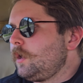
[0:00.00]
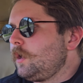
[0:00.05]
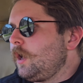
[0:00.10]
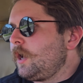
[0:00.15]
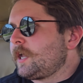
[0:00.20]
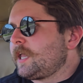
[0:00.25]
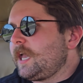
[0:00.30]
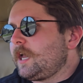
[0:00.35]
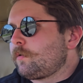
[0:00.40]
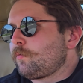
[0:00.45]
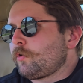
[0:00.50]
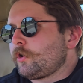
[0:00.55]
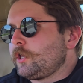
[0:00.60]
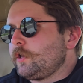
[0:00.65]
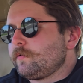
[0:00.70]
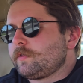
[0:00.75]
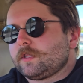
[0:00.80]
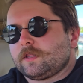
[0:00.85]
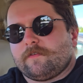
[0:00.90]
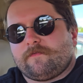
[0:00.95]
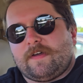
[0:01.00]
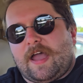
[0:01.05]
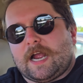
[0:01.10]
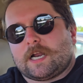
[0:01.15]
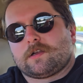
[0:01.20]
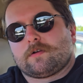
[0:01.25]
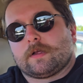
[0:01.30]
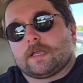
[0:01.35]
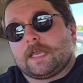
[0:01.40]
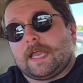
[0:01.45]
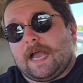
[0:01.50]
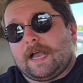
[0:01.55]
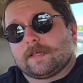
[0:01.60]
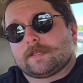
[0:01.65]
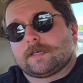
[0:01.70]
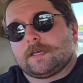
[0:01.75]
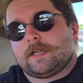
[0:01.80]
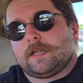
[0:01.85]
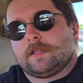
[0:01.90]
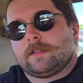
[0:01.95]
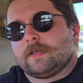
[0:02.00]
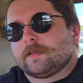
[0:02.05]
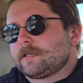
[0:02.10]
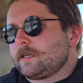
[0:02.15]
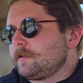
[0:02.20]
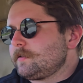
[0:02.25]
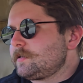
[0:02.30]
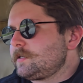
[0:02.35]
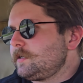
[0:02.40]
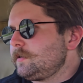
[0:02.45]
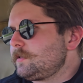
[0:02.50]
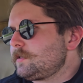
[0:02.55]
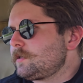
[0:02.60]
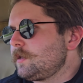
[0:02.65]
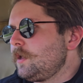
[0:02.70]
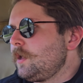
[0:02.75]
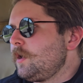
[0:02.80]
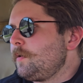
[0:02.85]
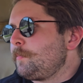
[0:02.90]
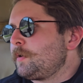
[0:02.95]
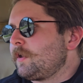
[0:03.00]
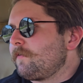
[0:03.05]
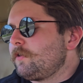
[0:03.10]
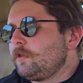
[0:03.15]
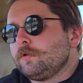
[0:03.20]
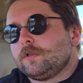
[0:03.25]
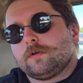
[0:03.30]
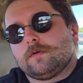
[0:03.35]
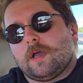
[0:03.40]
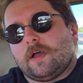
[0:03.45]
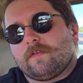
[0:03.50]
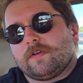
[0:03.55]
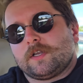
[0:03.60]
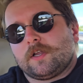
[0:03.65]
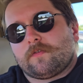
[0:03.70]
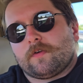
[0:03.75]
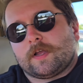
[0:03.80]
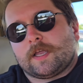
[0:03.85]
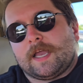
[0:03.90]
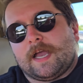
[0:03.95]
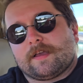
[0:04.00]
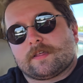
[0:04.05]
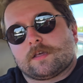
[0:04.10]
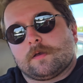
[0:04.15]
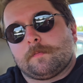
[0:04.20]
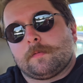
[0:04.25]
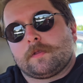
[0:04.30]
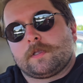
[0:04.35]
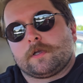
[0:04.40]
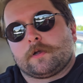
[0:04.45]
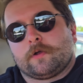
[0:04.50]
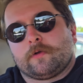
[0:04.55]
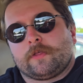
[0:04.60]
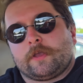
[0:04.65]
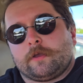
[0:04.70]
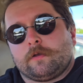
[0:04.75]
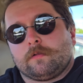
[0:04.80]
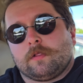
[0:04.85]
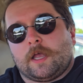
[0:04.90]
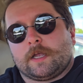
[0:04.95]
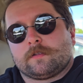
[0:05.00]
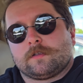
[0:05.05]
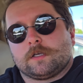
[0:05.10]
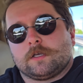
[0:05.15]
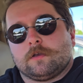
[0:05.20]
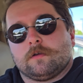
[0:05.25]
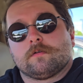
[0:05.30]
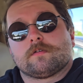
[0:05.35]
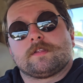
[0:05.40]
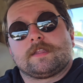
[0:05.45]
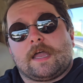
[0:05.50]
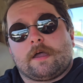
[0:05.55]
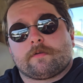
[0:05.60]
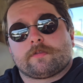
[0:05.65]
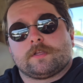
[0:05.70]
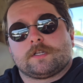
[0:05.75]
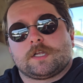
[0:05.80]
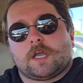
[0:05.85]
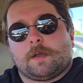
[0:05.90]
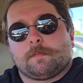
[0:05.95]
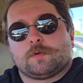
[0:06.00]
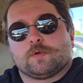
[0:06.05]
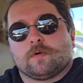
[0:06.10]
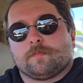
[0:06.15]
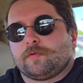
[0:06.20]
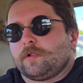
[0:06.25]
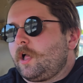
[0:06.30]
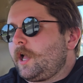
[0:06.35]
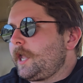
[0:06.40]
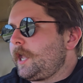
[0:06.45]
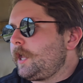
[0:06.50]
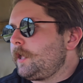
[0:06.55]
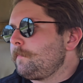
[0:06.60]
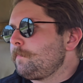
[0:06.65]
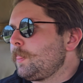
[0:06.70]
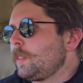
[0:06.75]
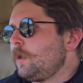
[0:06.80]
Again, we're using the factory gasket in this instance, but if you do have a different gasket material that you'd like to use, now's the time to apply it.